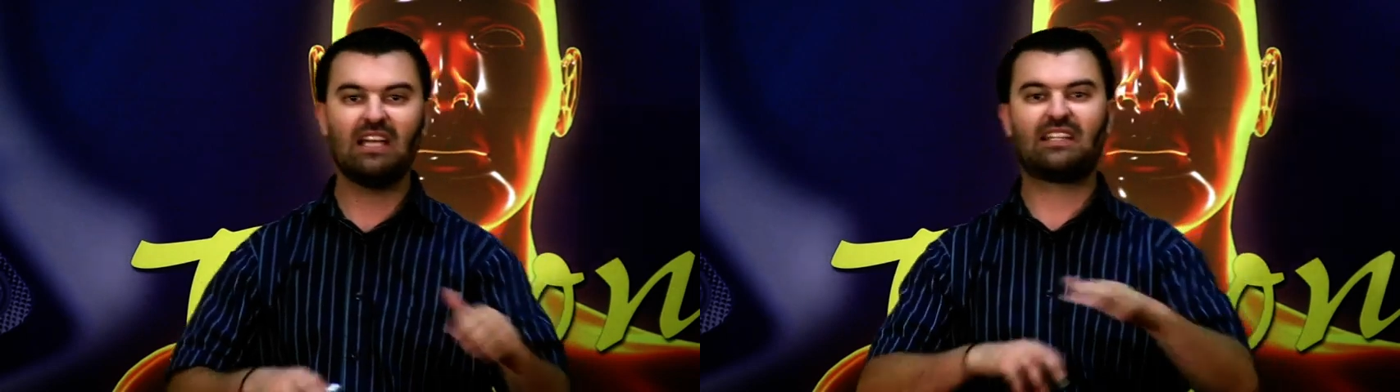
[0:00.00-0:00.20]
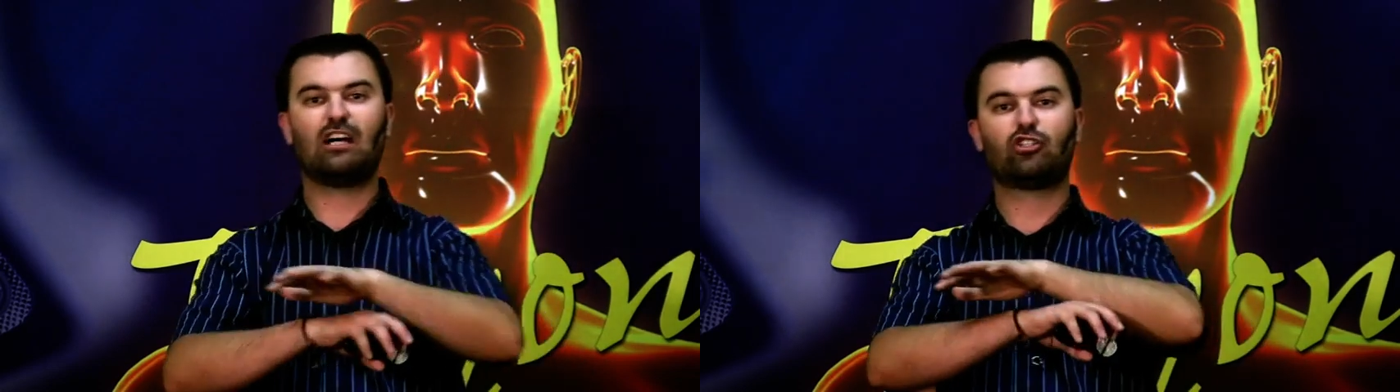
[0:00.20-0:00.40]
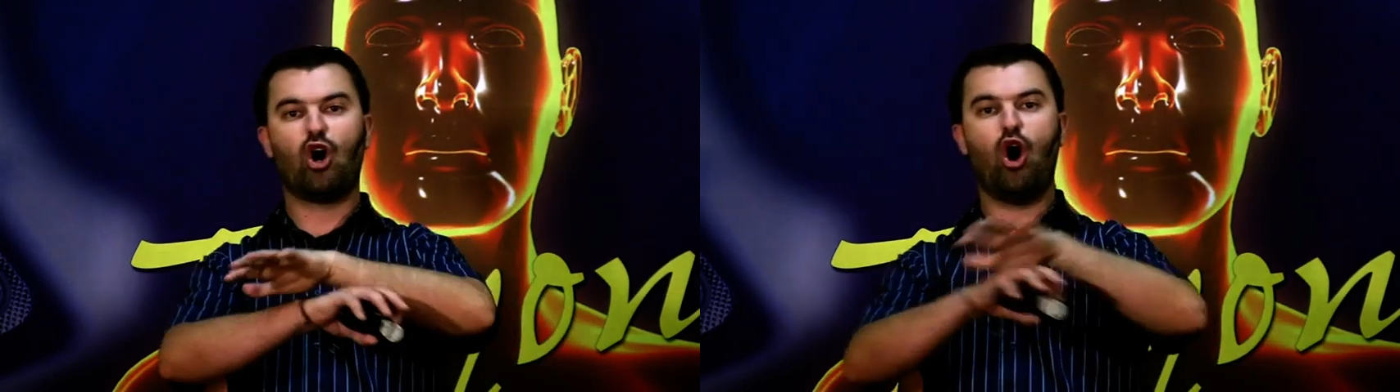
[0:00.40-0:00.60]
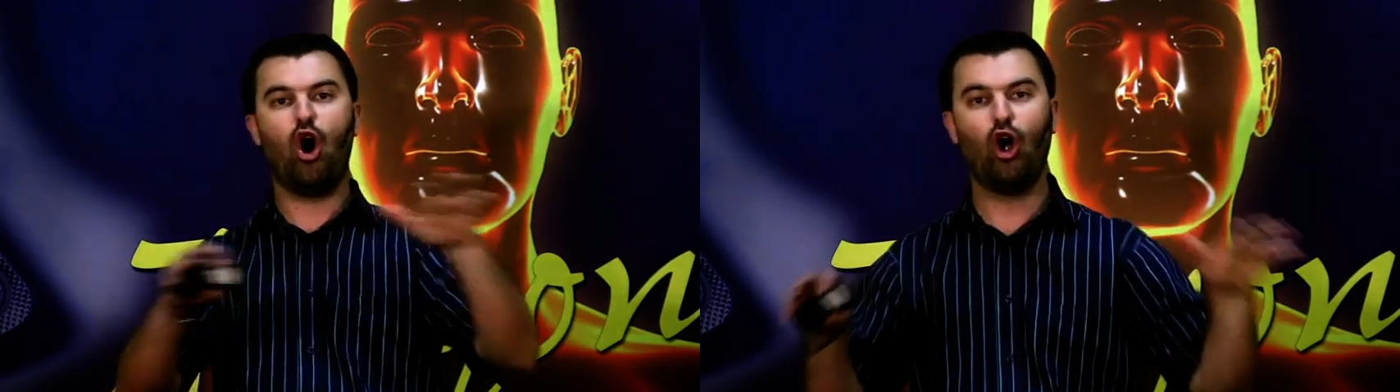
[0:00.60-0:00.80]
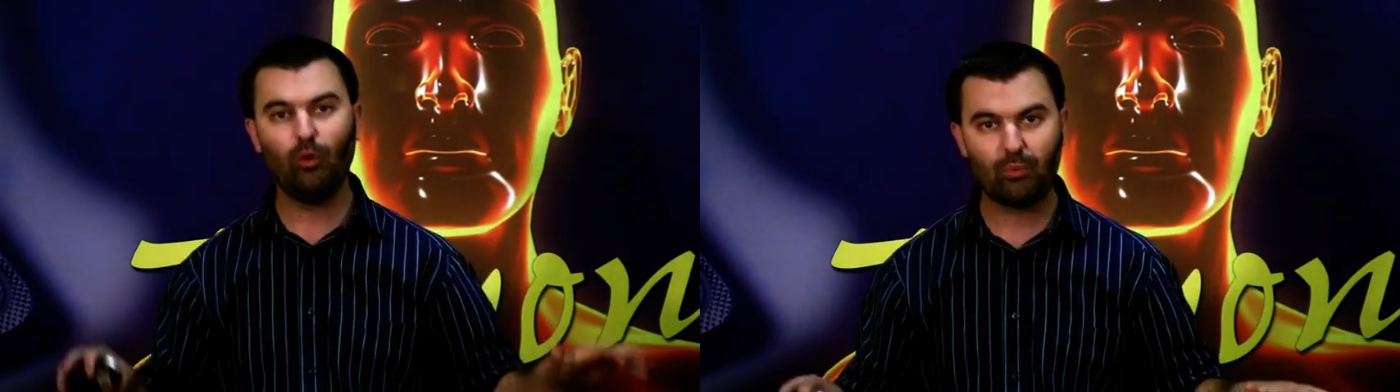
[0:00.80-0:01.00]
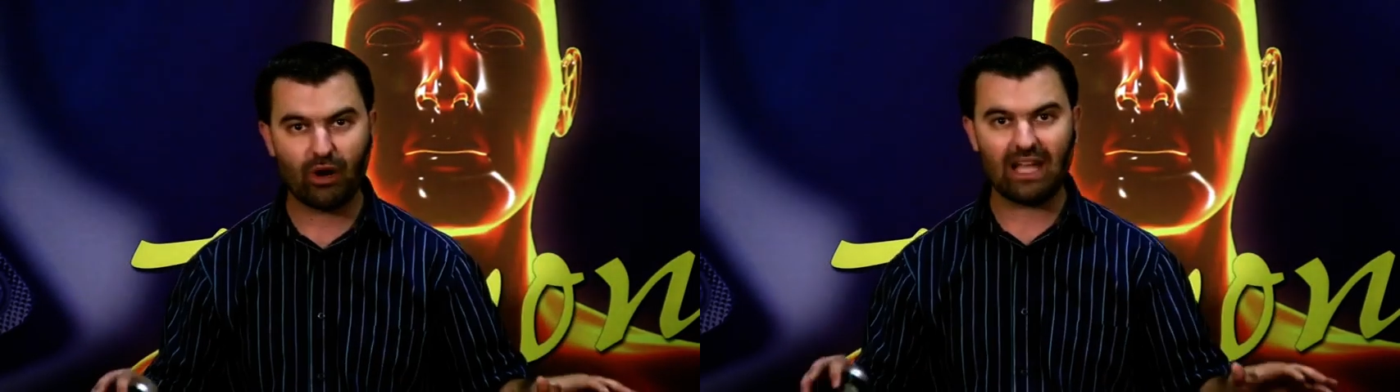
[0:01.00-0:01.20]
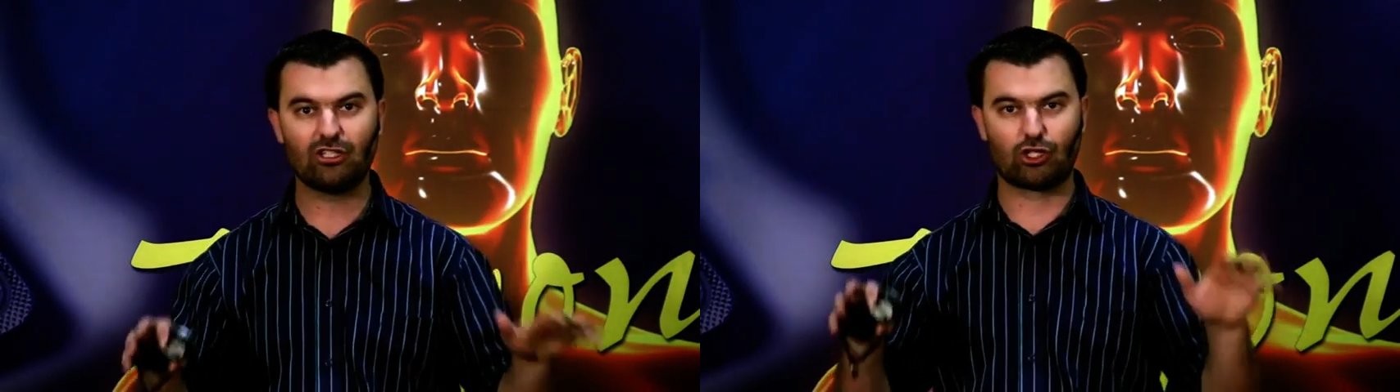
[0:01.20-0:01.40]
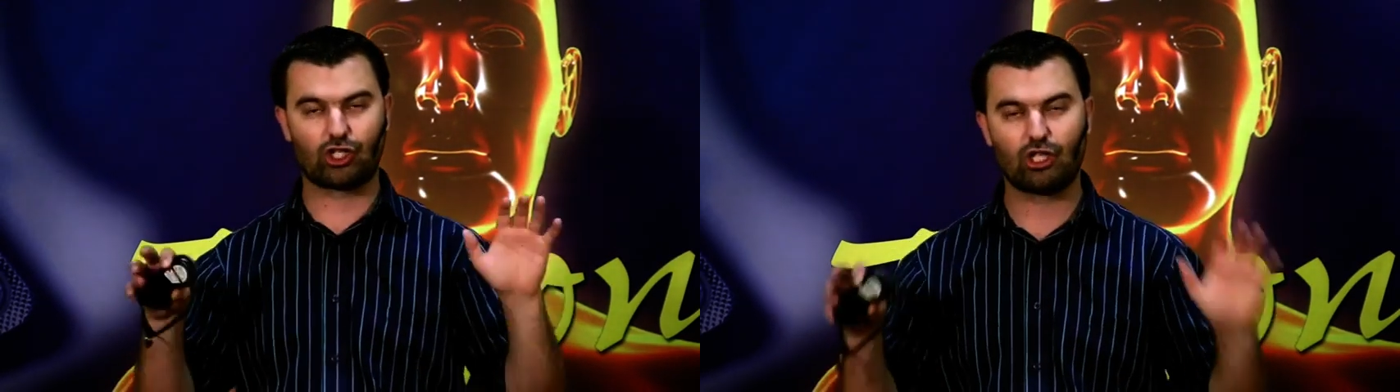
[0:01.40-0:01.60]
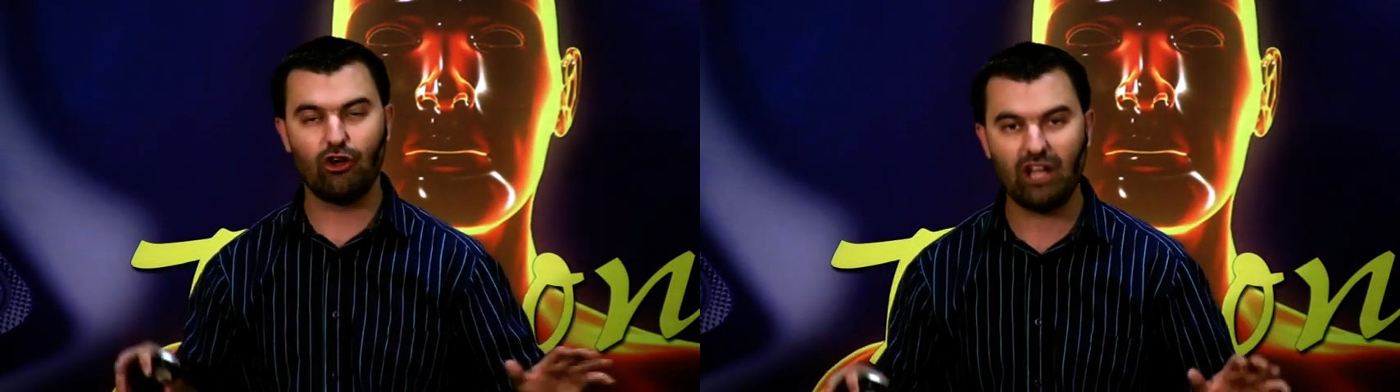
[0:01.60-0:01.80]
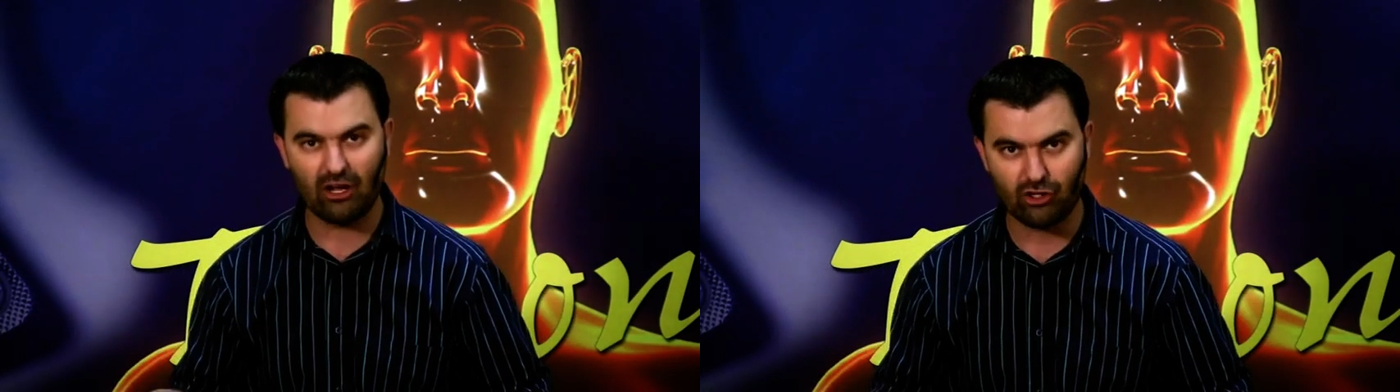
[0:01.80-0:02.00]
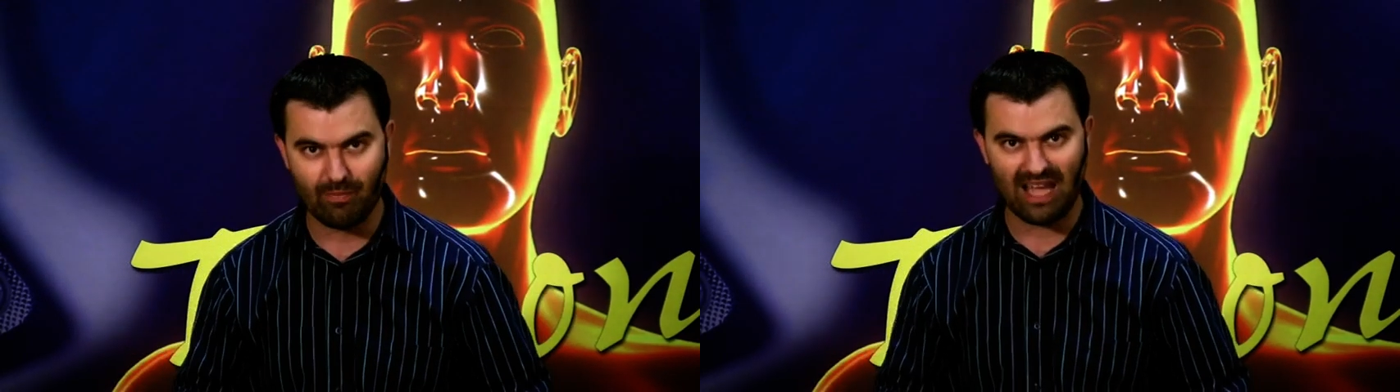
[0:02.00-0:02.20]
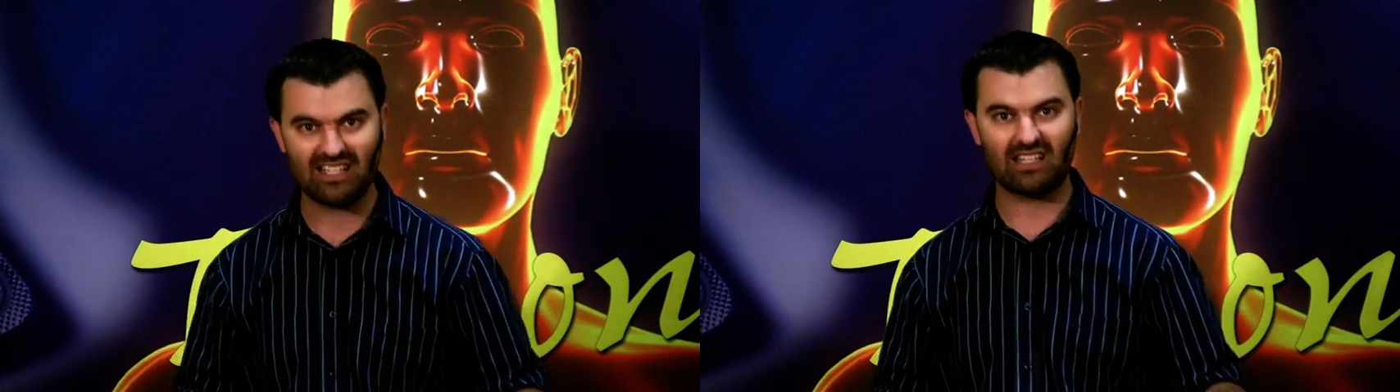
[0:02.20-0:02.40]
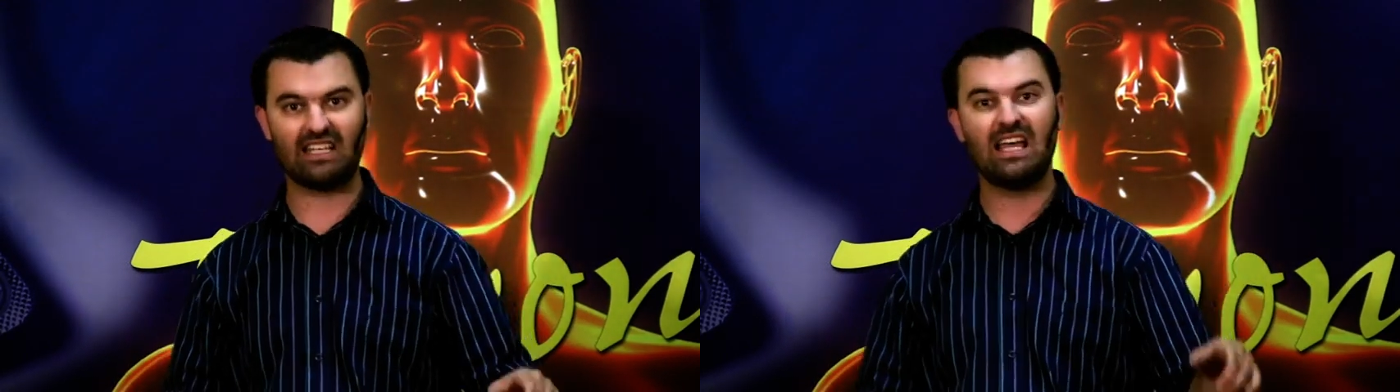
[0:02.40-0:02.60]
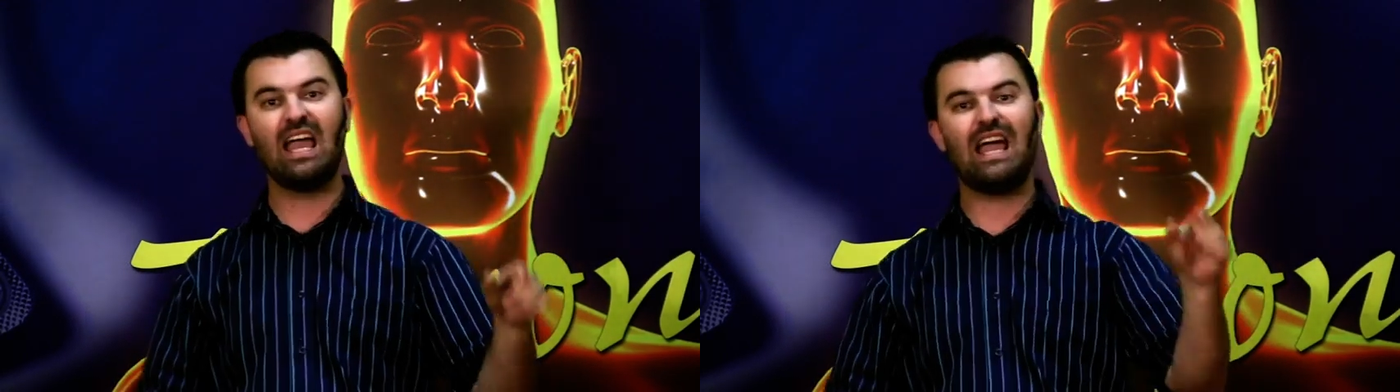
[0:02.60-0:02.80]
It tells the whole brain to slow down dramatically,